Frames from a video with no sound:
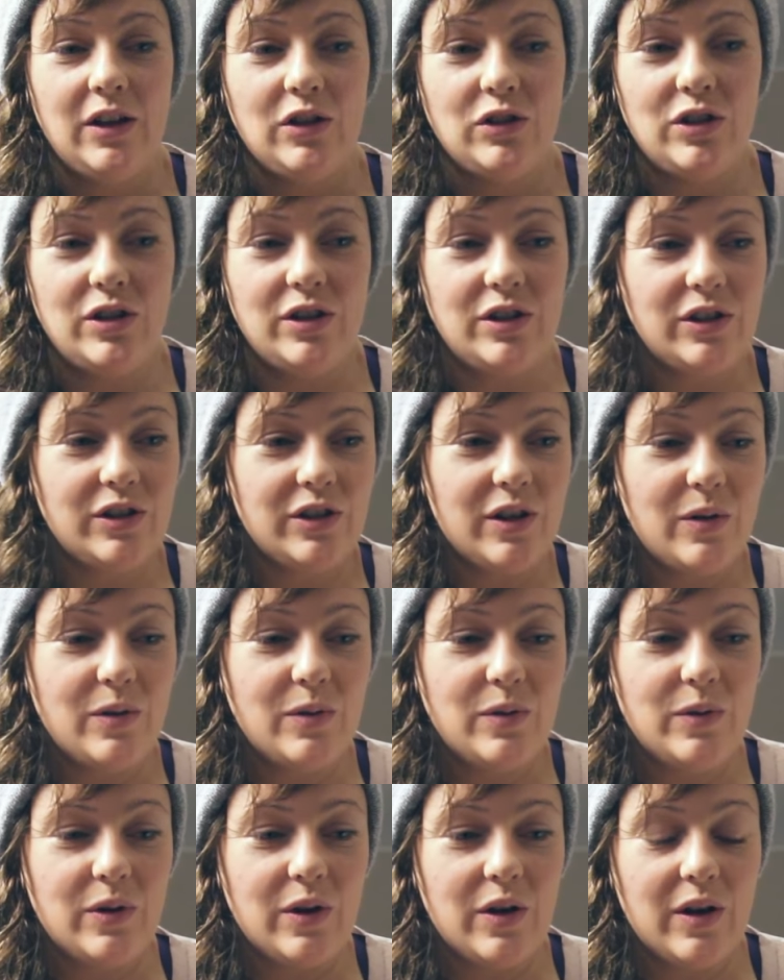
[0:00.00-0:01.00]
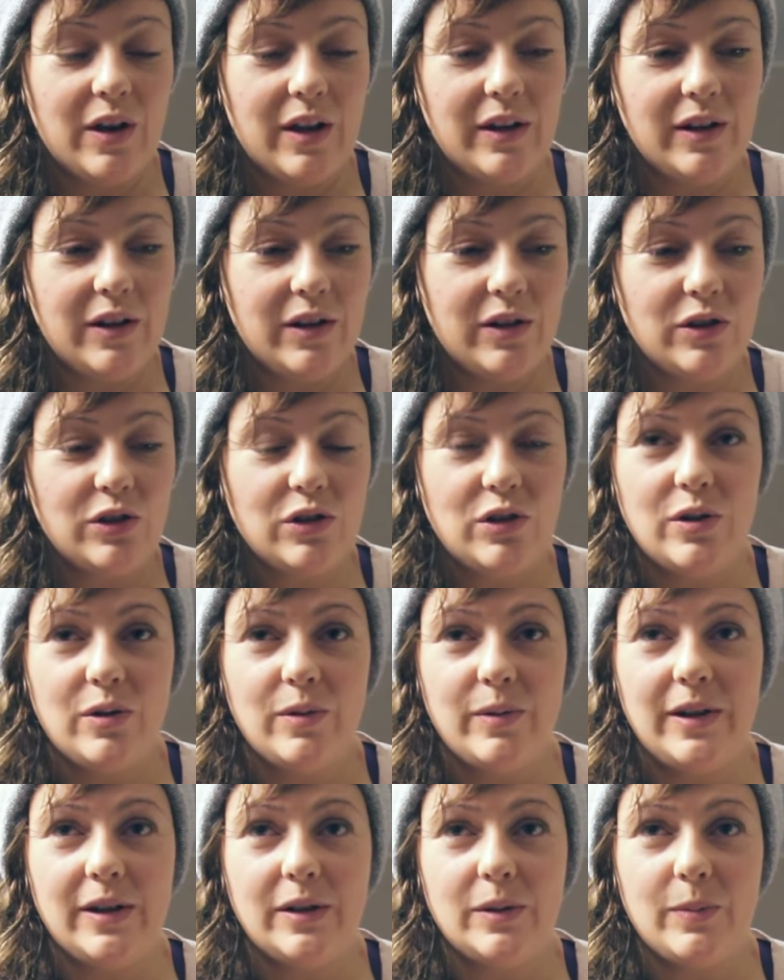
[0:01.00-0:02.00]
she's still got another
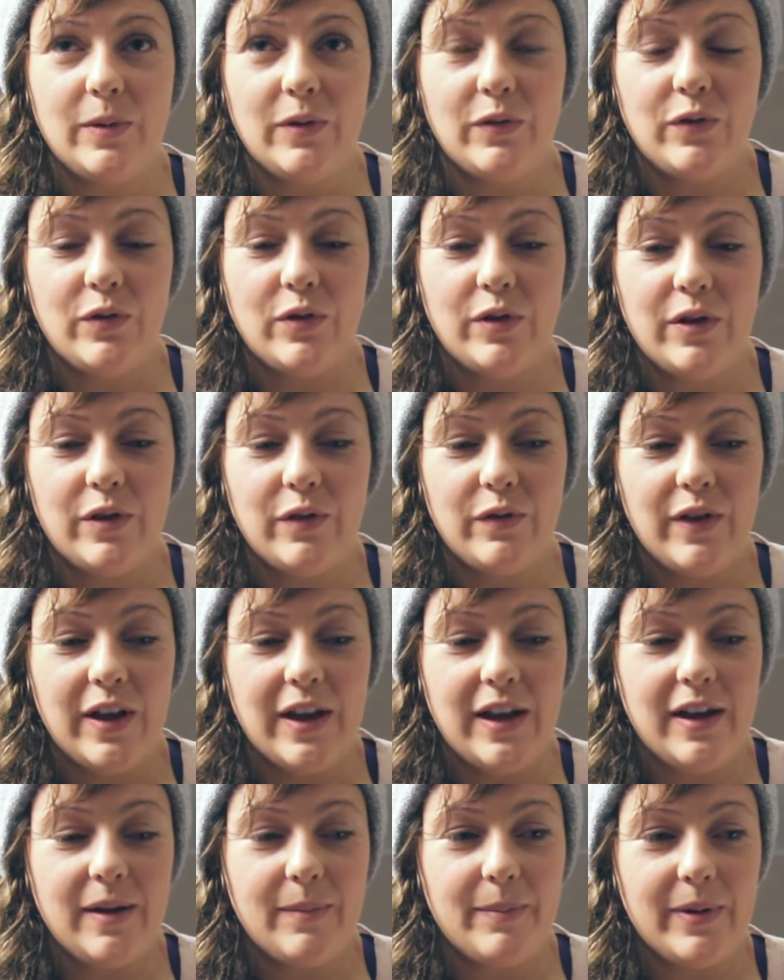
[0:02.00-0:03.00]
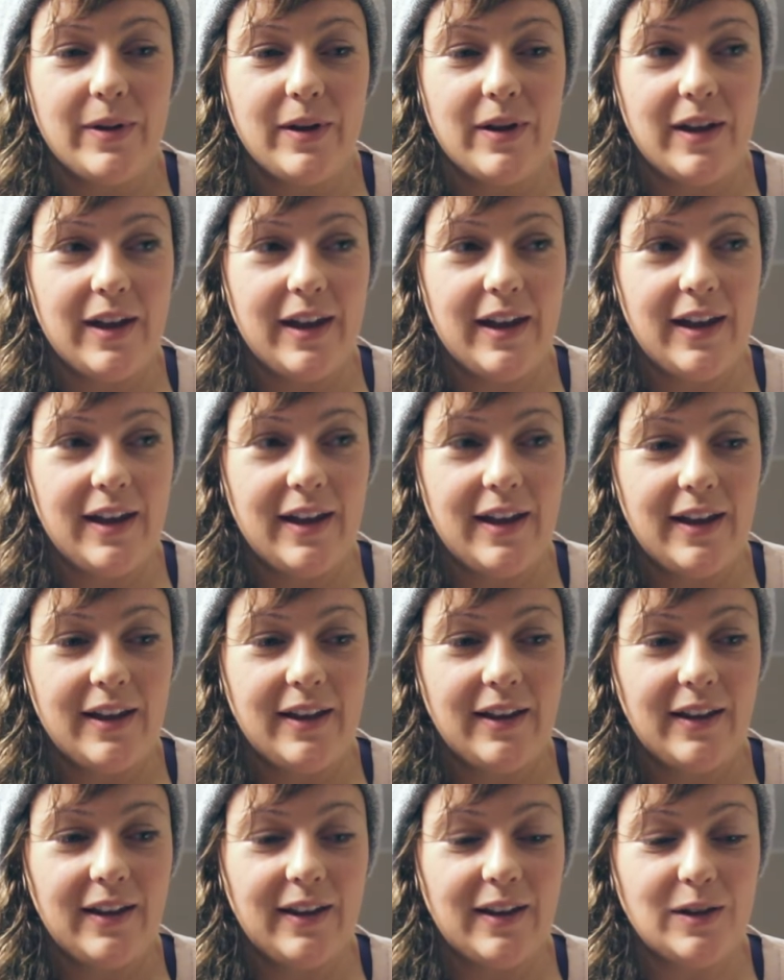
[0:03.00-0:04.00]
two weeks before the fight but uh,
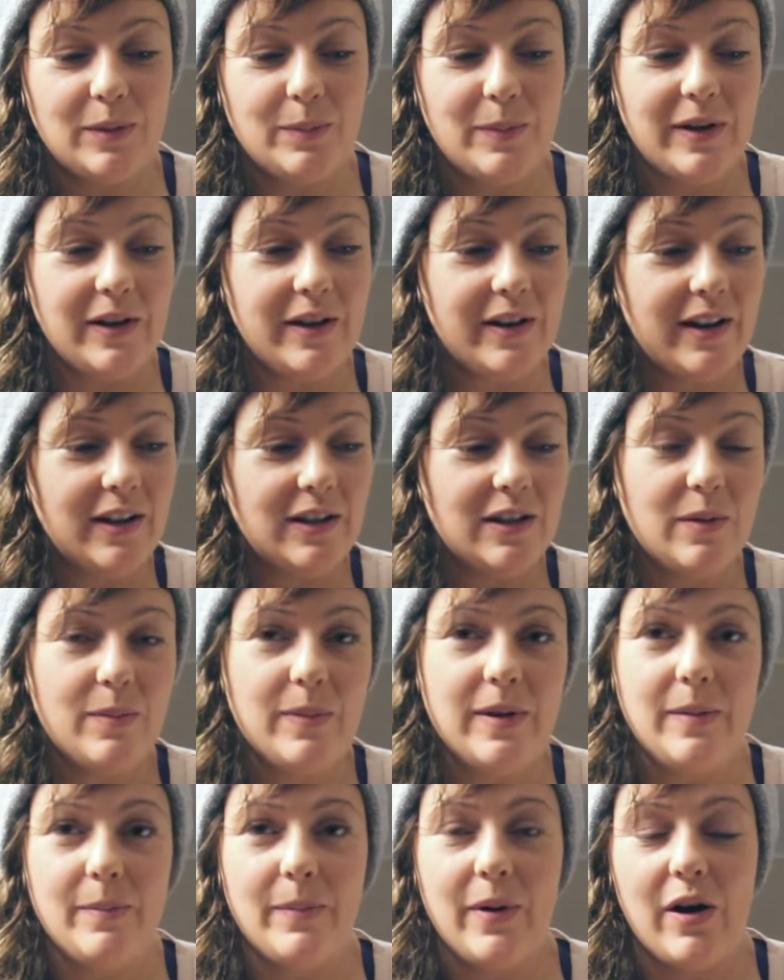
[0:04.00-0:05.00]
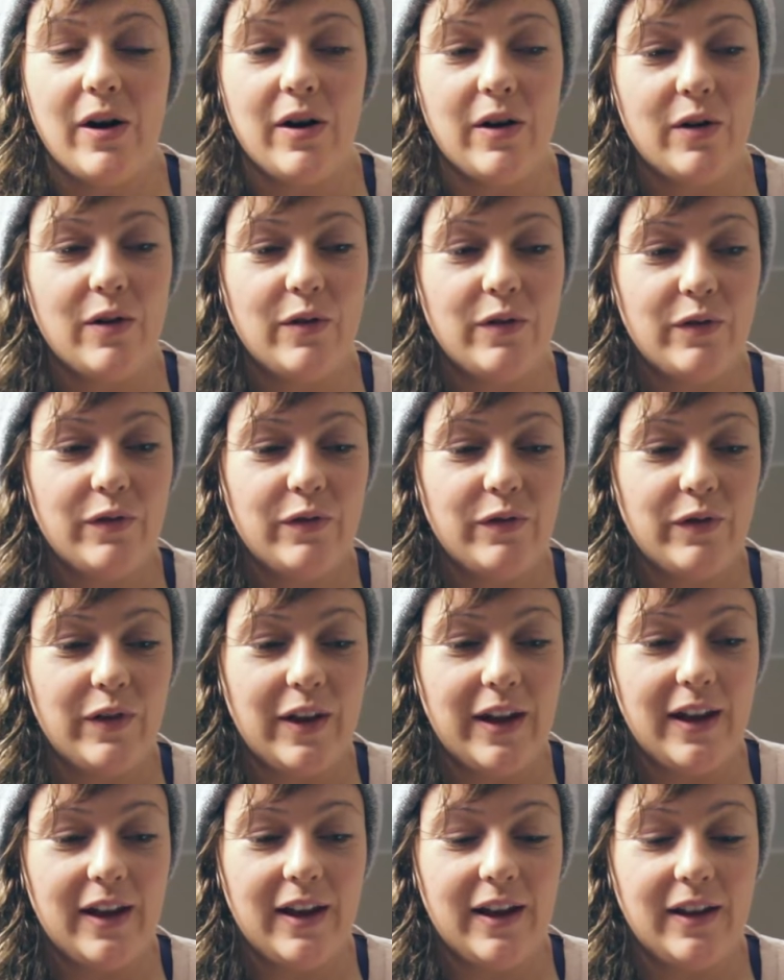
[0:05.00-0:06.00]
it's been great to be part of
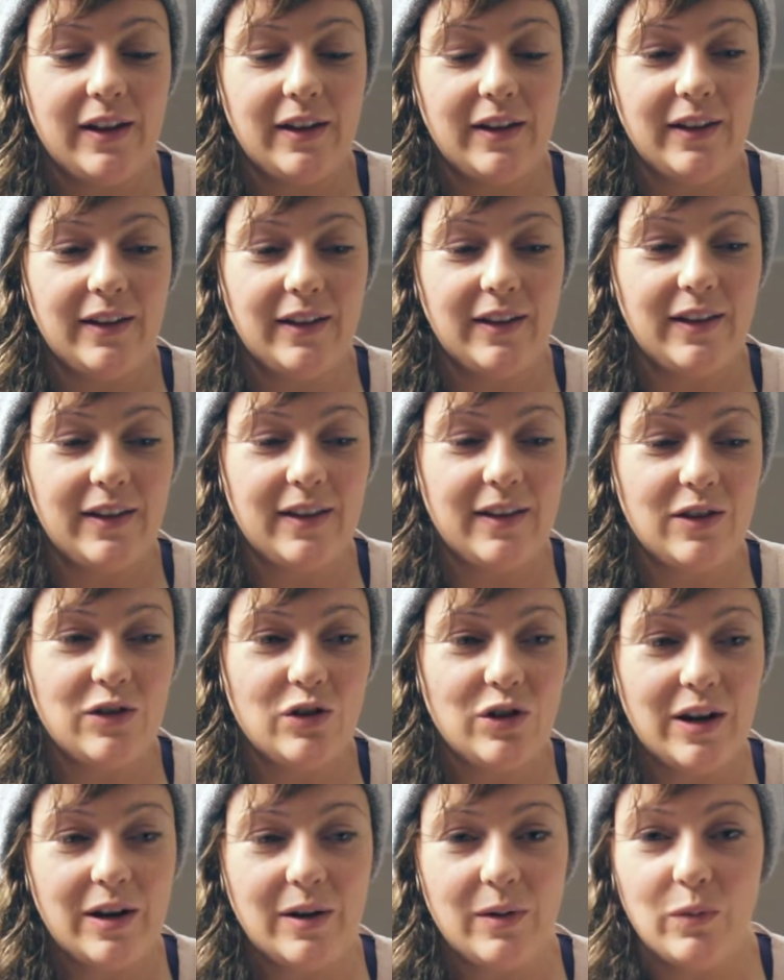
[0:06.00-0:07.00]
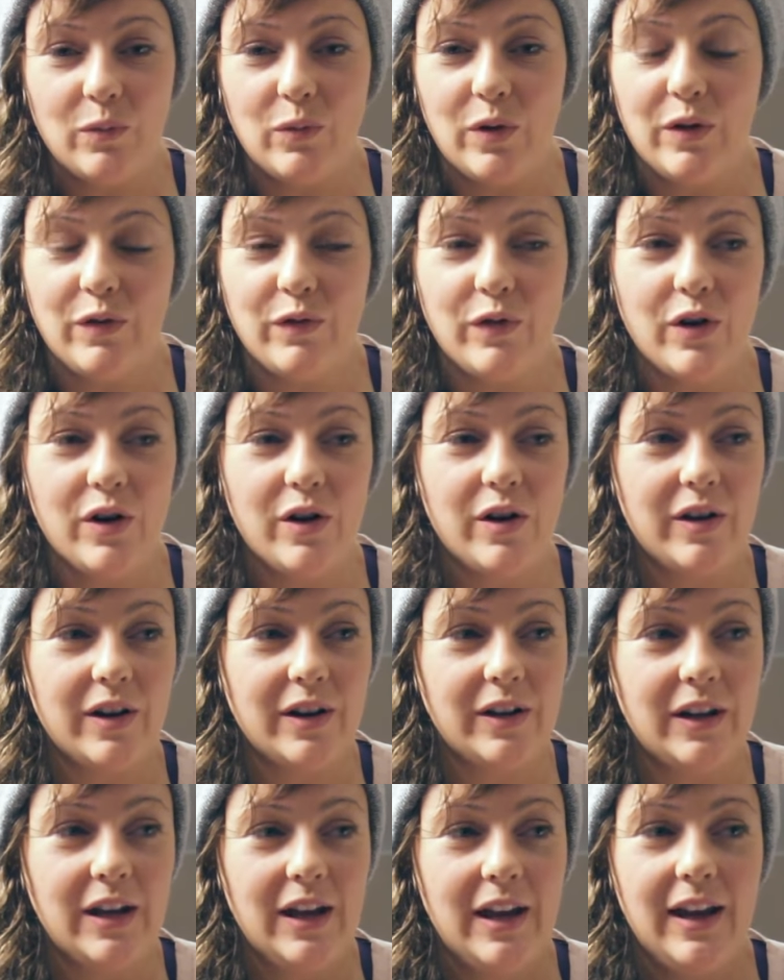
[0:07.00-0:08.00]
uh, training with her
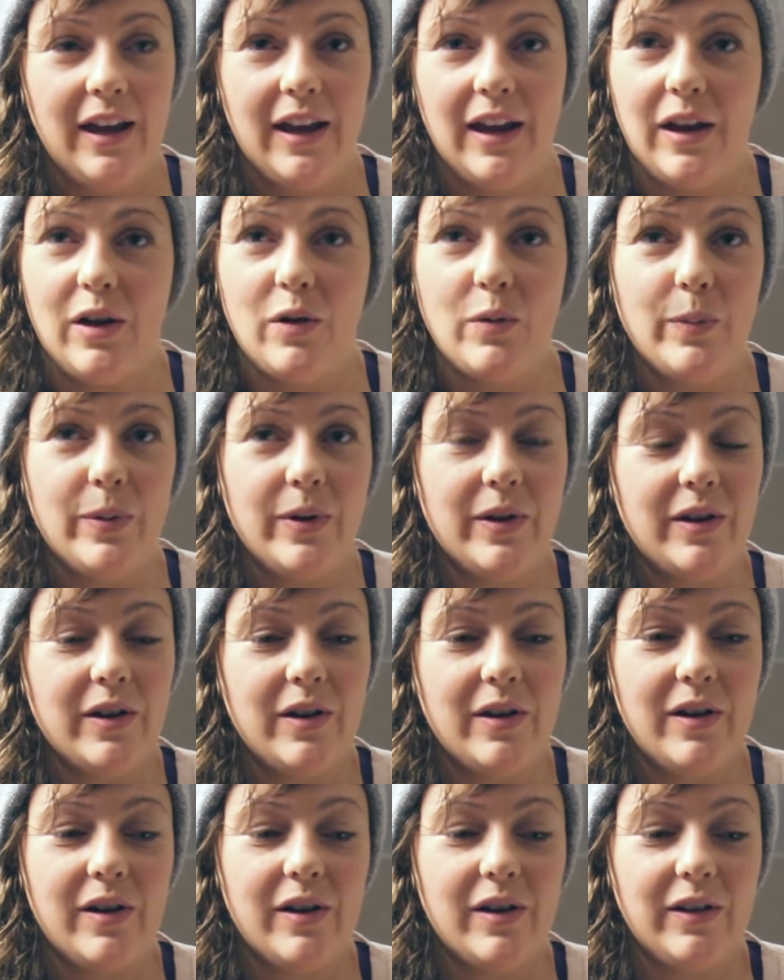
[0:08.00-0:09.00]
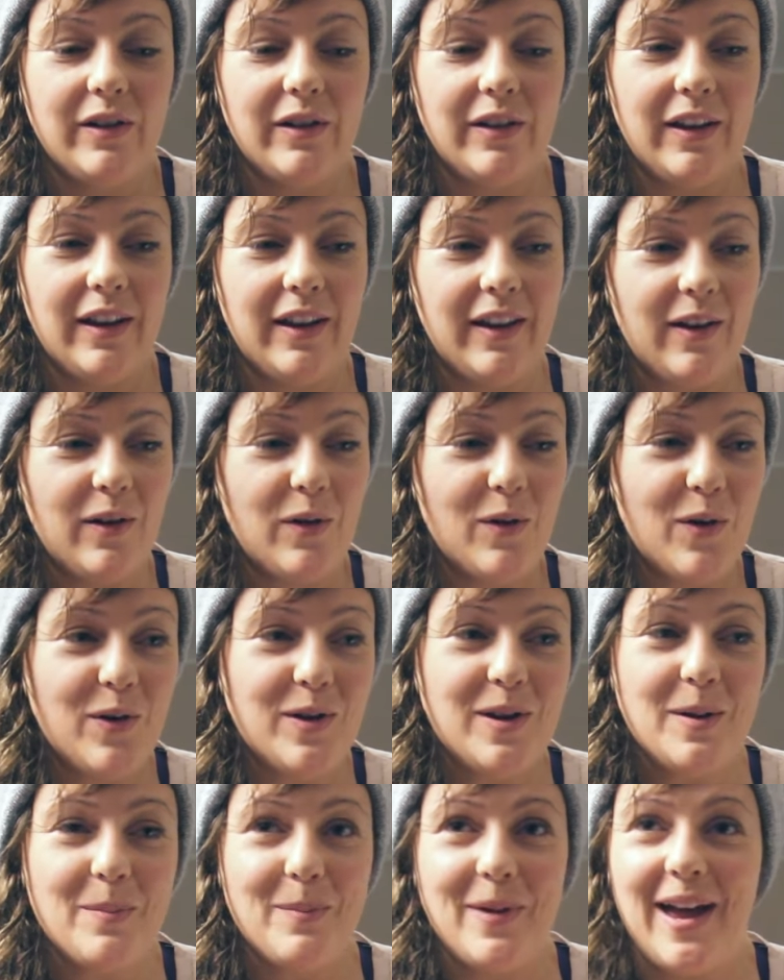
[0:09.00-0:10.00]
and helping her
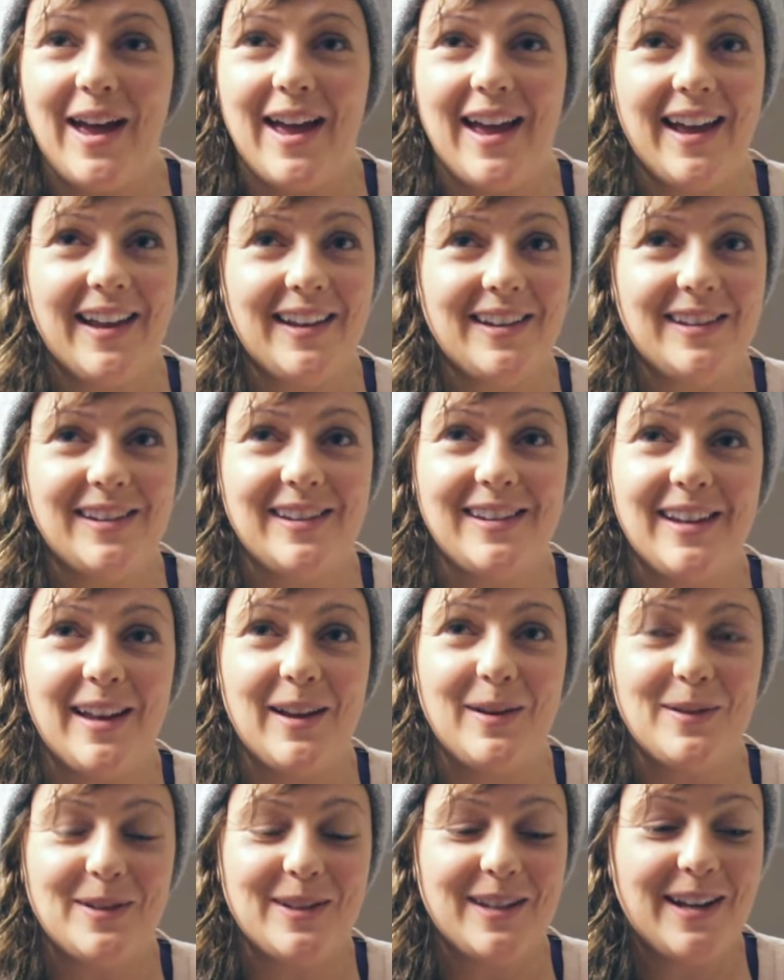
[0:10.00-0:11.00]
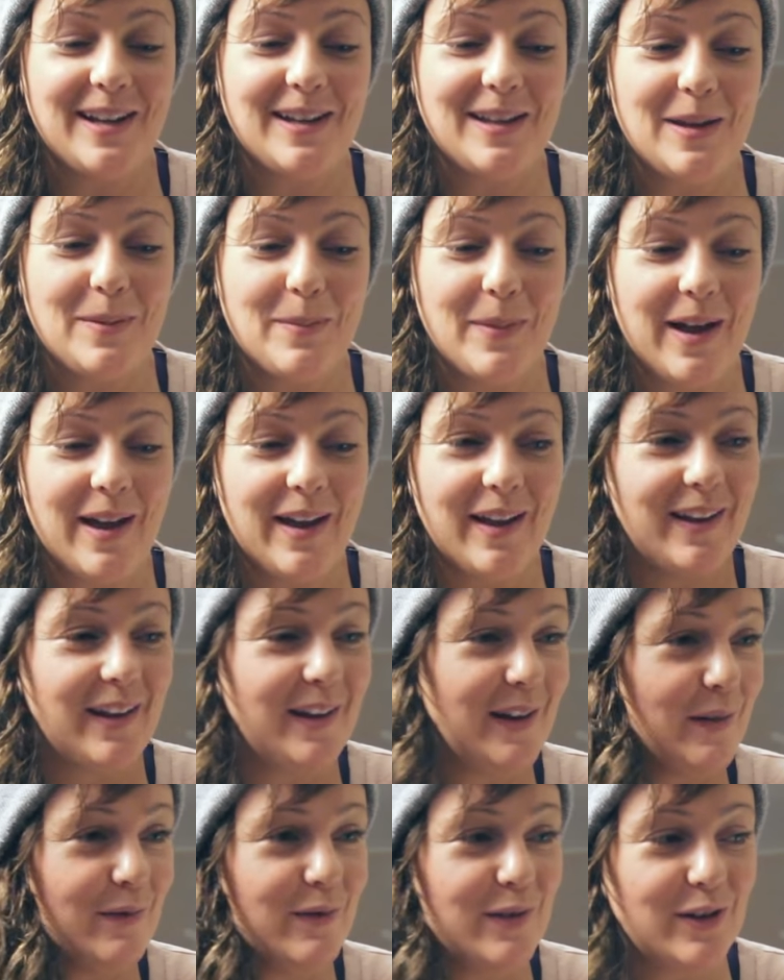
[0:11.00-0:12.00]
on the mat and outside the mat.
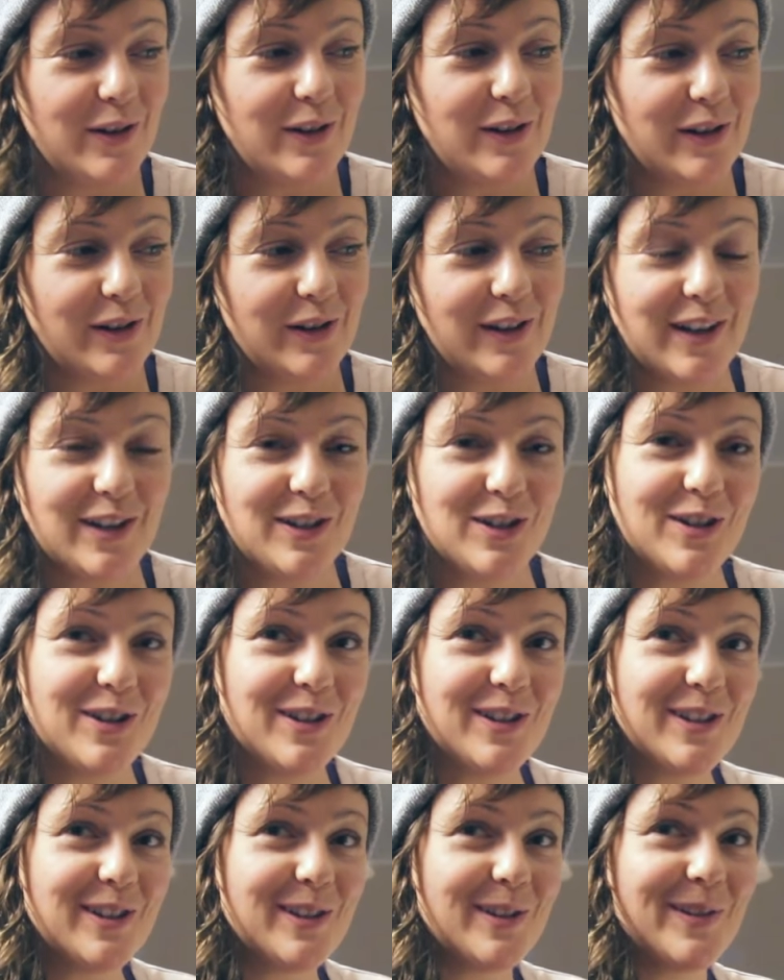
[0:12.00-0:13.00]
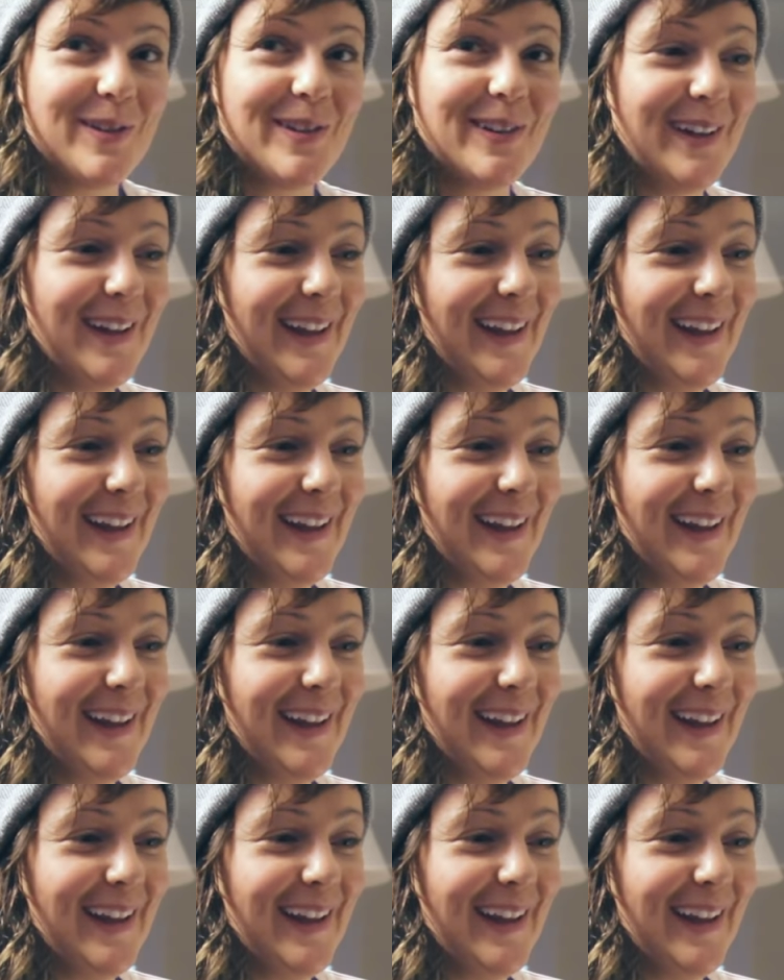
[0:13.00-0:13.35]
I even done her dishes, so